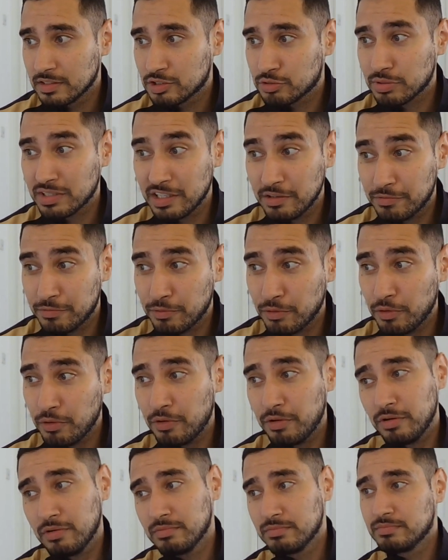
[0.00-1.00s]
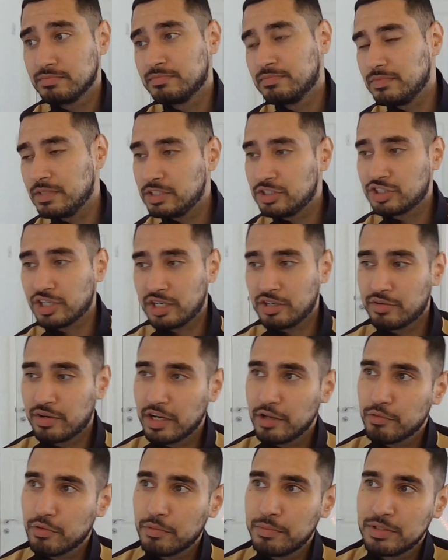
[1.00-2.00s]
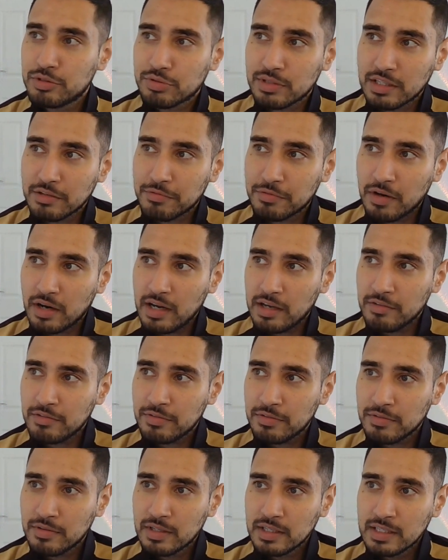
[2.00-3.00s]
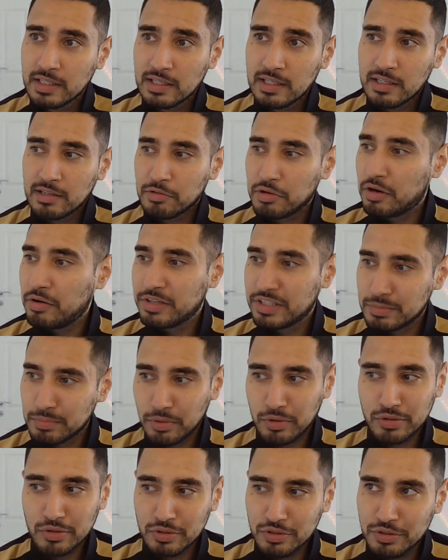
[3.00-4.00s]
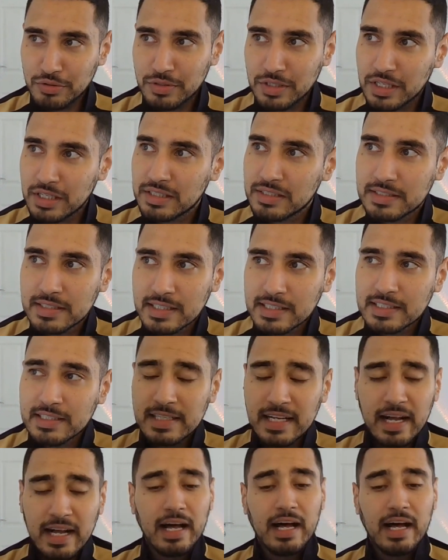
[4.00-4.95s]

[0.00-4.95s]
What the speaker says: 24. In January, he will be 25. Oh, he's born on New Year's.